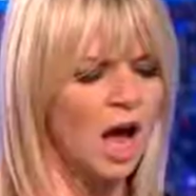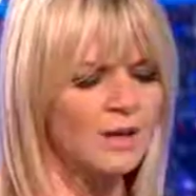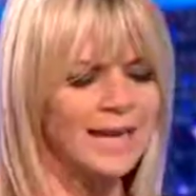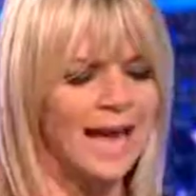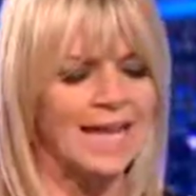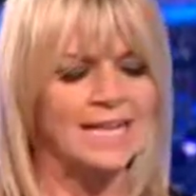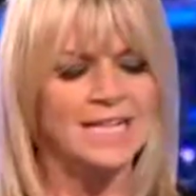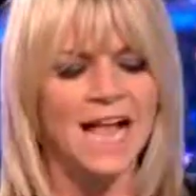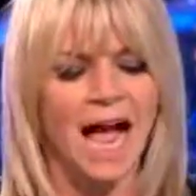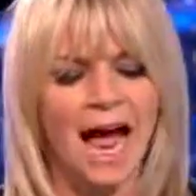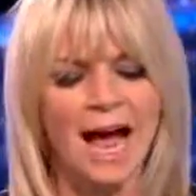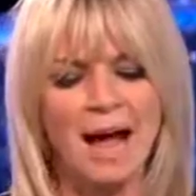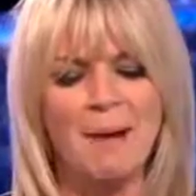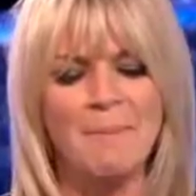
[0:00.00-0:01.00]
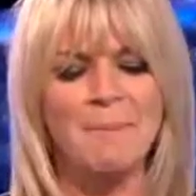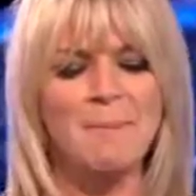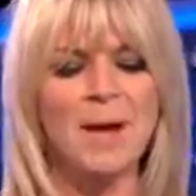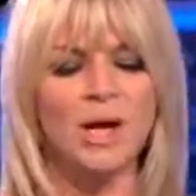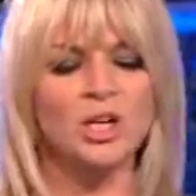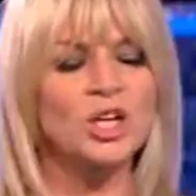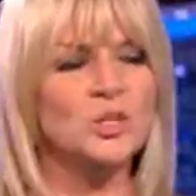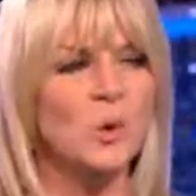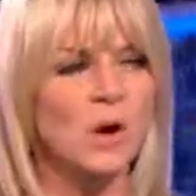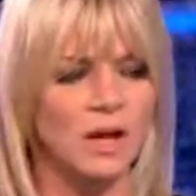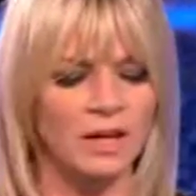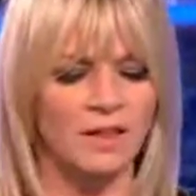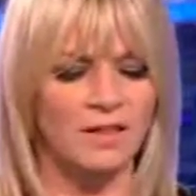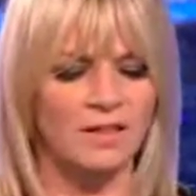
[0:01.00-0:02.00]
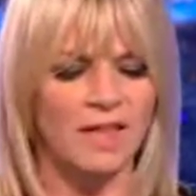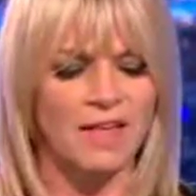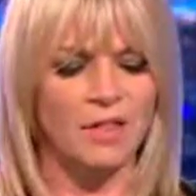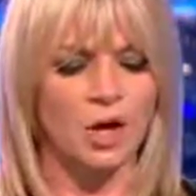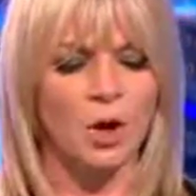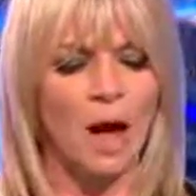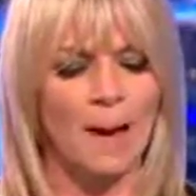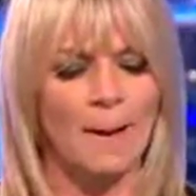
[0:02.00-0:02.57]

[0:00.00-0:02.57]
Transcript: OK. Good work, other than that, though.